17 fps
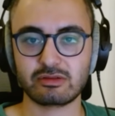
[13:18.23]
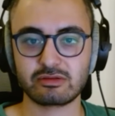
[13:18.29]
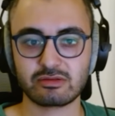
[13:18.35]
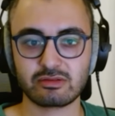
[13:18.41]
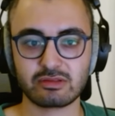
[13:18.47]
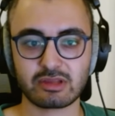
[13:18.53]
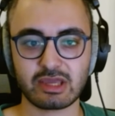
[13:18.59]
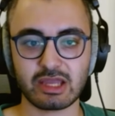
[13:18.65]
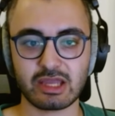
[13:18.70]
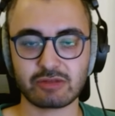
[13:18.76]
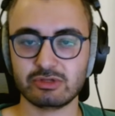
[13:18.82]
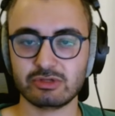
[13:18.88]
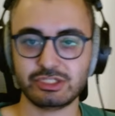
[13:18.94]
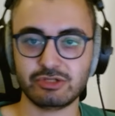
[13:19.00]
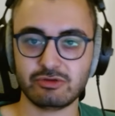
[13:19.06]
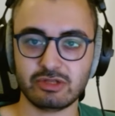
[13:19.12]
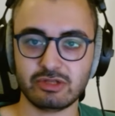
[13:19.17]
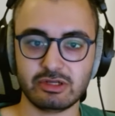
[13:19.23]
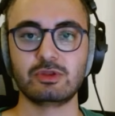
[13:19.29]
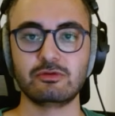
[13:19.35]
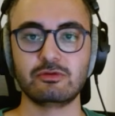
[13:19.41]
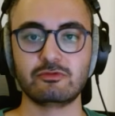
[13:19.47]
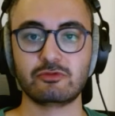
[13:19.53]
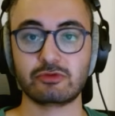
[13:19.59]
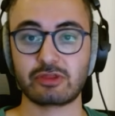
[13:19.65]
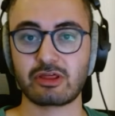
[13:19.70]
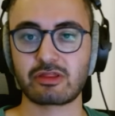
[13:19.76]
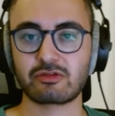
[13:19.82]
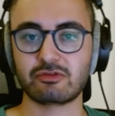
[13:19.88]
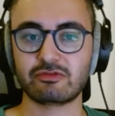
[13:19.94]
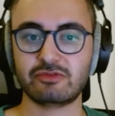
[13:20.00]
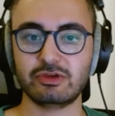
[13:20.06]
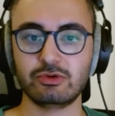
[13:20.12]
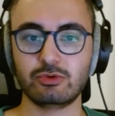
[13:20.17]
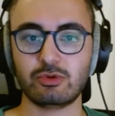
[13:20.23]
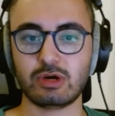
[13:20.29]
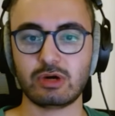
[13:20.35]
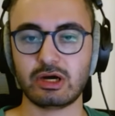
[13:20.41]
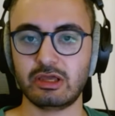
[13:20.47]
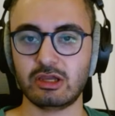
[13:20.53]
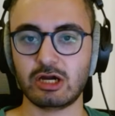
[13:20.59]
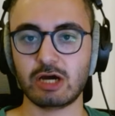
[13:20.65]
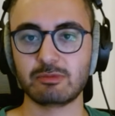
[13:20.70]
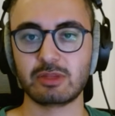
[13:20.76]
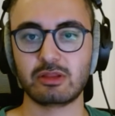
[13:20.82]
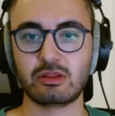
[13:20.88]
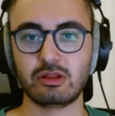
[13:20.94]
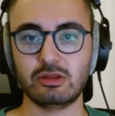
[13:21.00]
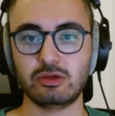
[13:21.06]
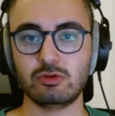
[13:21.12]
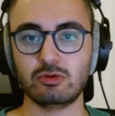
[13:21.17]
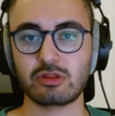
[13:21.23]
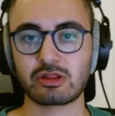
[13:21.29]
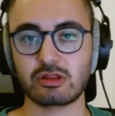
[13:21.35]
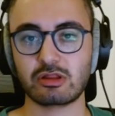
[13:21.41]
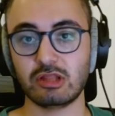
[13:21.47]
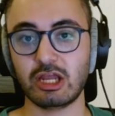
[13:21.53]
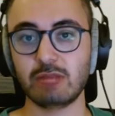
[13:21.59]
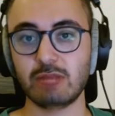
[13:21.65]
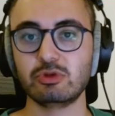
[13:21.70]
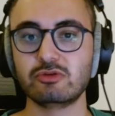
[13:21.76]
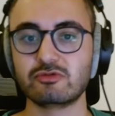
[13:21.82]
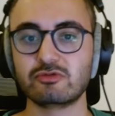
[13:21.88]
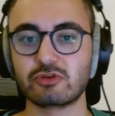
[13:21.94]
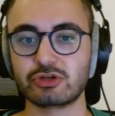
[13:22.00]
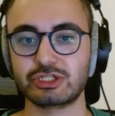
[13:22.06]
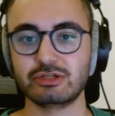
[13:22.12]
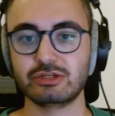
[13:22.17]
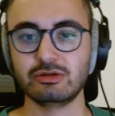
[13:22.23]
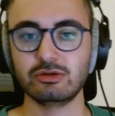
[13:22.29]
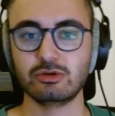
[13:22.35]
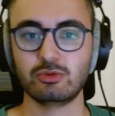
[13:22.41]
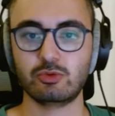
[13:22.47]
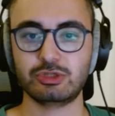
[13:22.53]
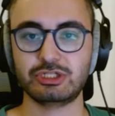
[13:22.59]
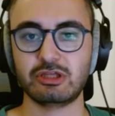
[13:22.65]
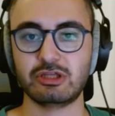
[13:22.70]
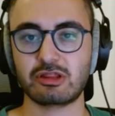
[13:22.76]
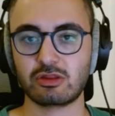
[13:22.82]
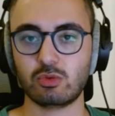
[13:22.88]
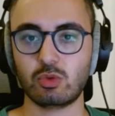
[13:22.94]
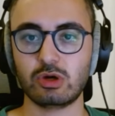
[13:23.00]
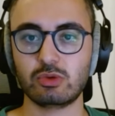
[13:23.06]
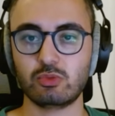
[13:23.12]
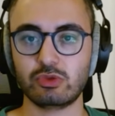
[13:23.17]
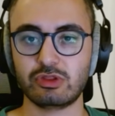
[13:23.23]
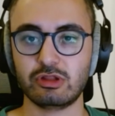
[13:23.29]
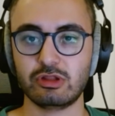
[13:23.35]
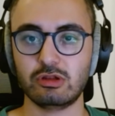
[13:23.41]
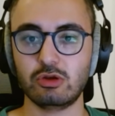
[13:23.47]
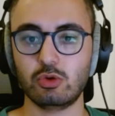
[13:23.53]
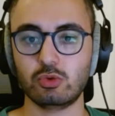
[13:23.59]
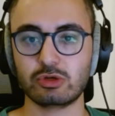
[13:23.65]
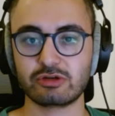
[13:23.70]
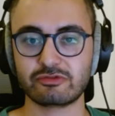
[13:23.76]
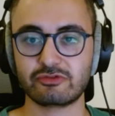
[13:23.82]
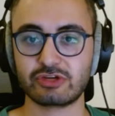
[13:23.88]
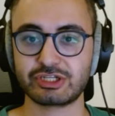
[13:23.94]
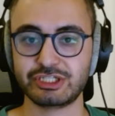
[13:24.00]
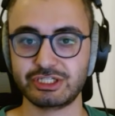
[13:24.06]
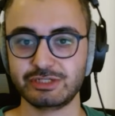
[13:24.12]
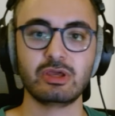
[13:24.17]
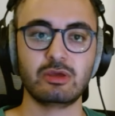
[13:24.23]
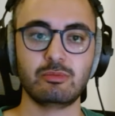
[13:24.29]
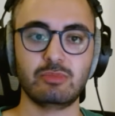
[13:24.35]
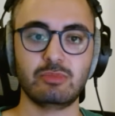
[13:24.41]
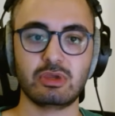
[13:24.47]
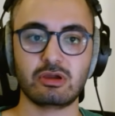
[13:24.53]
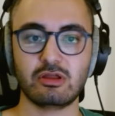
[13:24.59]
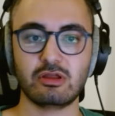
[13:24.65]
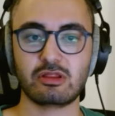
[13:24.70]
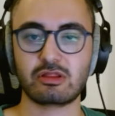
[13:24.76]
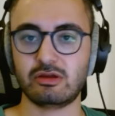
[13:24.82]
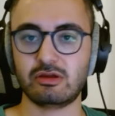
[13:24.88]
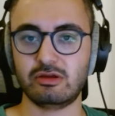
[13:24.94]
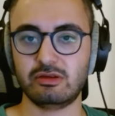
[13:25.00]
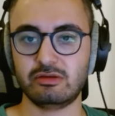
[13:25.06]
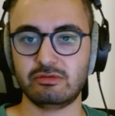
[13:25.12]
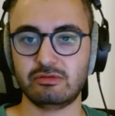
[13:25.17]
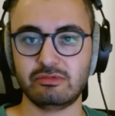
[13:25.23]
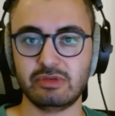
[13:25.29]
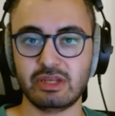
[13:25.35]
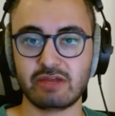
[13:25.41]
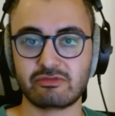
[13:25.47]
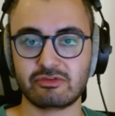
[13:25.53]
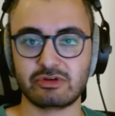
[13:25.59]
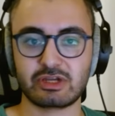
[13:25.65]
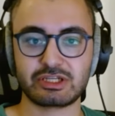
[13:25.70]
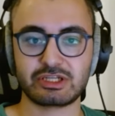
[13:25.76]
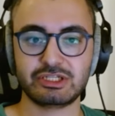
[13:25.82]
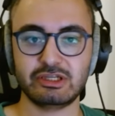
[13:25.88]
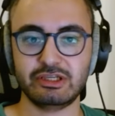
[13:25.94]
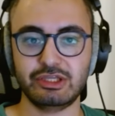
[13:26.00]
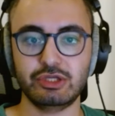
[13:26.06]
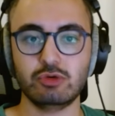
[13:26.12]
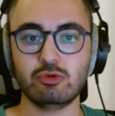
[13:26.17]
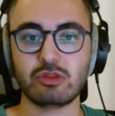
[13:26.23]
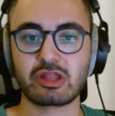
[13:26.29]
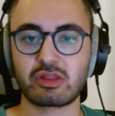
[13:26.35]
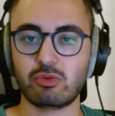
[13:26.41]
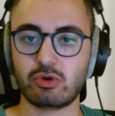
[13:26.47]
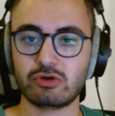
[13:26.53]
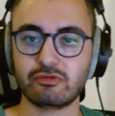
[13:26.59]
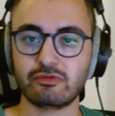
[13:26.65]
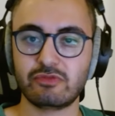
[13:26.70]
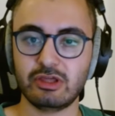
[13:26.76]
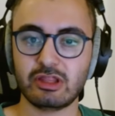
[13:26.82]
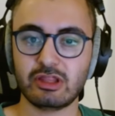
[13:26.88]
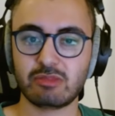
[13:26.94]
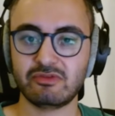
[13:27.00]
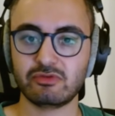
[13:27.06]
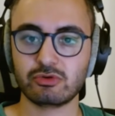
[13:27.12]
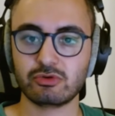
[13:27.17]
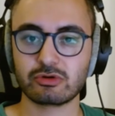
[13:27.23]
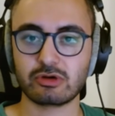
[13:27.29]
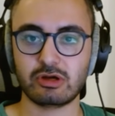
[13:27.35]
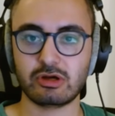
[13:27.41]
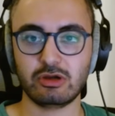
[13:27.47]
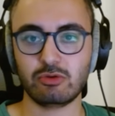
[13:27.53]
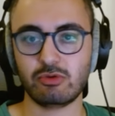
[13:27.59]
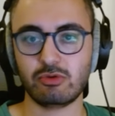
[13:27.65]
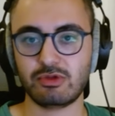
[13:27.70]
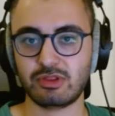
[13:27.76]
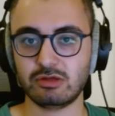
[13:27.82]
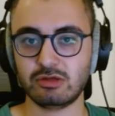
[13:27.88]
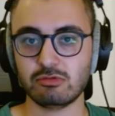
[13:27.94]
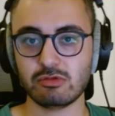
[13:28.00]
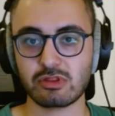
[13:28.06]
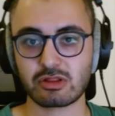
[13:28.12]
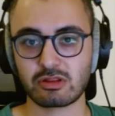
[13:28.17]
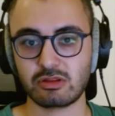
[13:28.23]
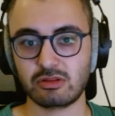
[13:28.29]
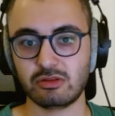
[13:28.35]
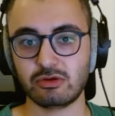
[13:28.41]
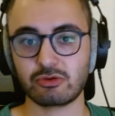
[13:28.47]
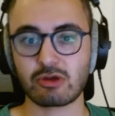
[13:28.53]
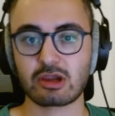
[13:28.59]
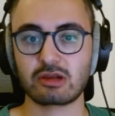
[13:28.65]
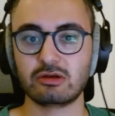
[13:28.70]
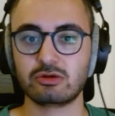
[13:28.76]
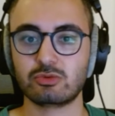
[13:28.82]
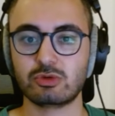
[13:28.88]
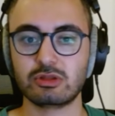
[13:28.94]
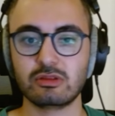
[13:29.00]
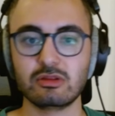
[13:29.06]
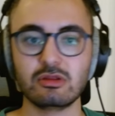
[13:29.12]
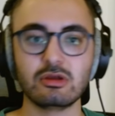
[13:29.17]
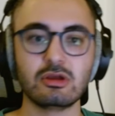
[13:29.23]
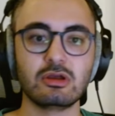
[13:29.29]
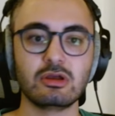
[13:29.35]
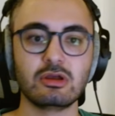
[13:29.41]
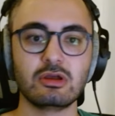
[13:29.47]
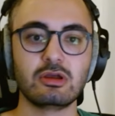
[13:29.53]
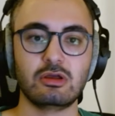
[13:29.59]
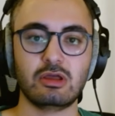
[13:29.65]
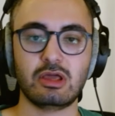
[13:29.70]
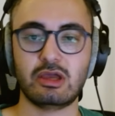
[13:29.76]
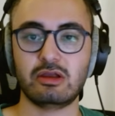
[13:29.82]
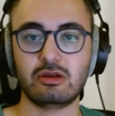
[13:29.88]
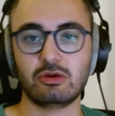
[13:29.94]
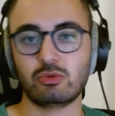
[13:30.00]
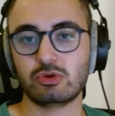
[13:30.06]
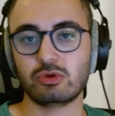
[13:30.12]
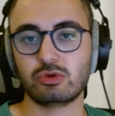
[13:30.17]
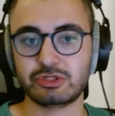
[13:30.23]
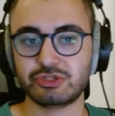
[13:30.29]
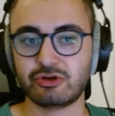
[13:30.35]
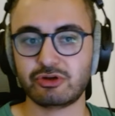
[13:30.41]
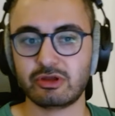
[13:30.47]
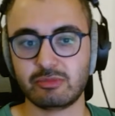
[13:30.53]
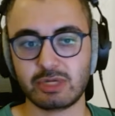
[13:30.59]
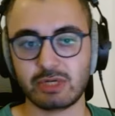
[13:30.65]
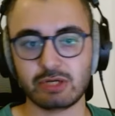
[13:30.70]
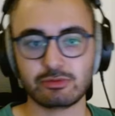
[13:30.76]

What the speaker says: can't really show that here. For this review, I opted to use the light blue version, which is the one with the lower friction, because I never actually used one of these before. I always used the regular one, and I want to try them out.